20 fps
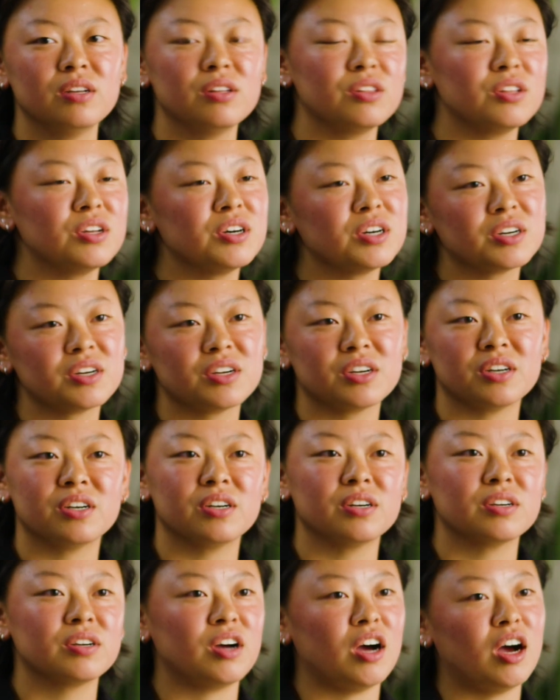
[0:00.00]
look
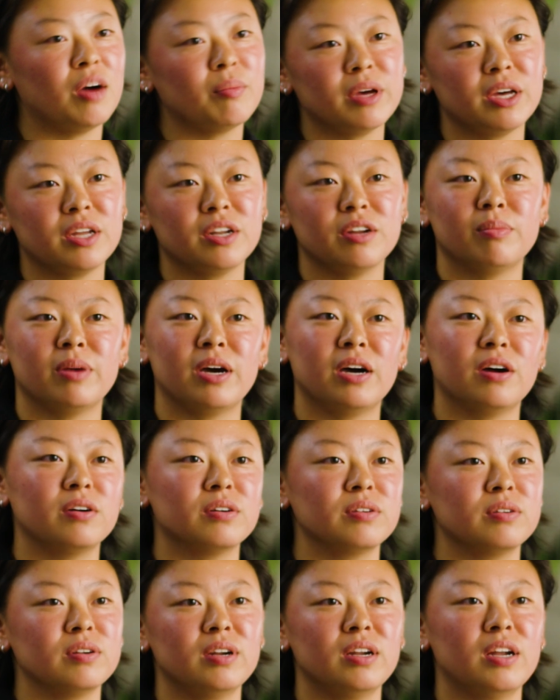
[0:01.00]
or comment
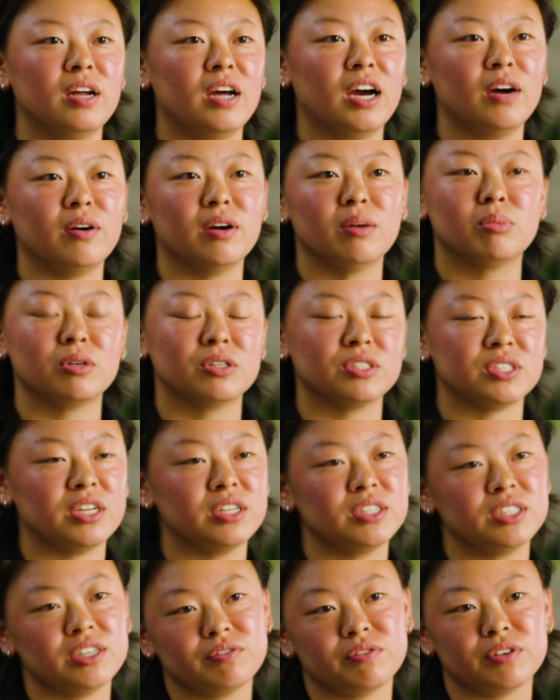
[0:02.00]
about how I
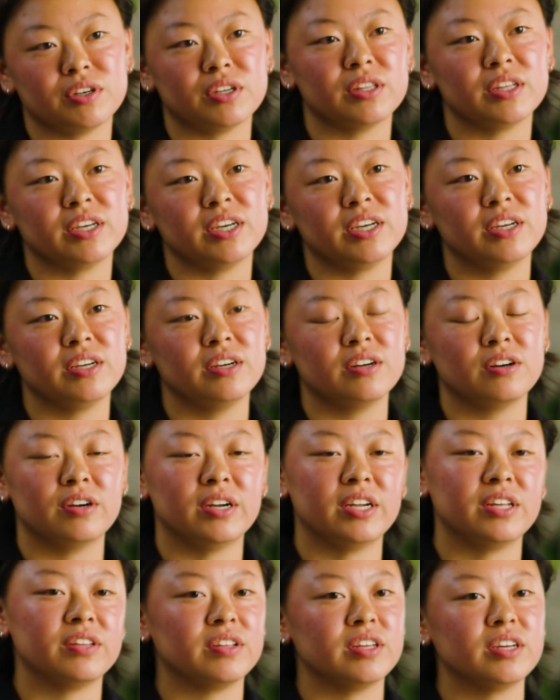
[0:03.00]
present differently or
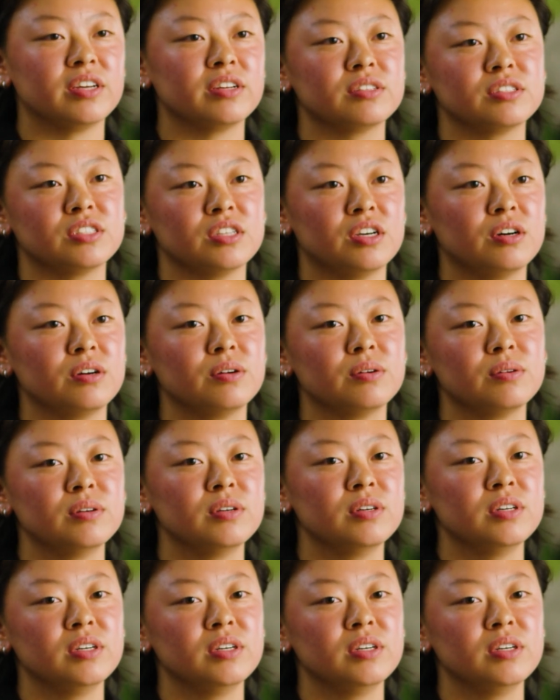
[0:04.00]
anything. So